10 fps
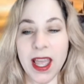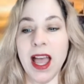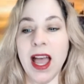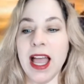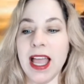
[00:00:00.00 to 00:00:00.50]

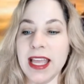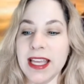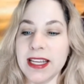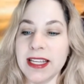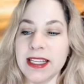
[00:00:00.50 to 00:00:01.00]
It
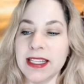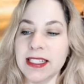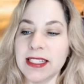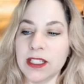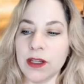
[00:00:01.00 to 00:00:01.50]
is
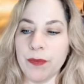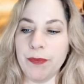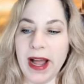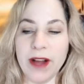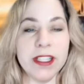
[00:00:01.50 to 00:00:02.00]

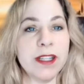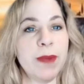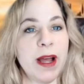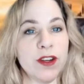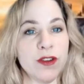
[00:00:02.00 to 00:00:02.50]
bounded by the
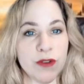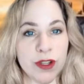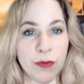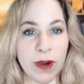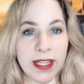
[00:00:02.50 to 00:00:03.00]

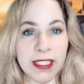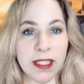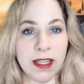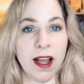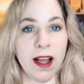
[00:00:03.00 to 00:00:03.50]
northwest
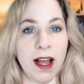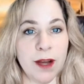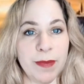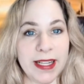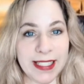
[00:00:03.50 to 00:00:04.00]
um, by
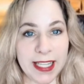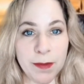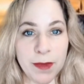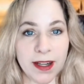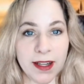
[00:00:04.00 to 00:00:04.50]
Santa
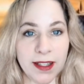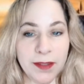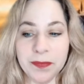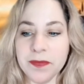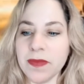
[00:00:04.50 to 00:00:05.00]
Monica.
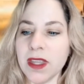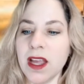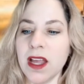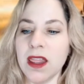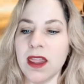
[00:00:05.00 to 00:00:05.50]

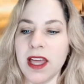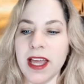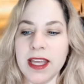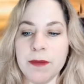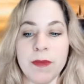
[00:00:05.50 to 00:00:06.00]
Then
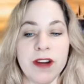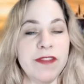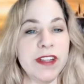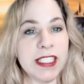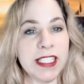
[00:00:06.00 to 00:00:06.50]
Mar
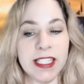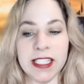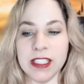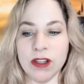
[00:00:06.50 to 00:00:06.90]
Vista is on the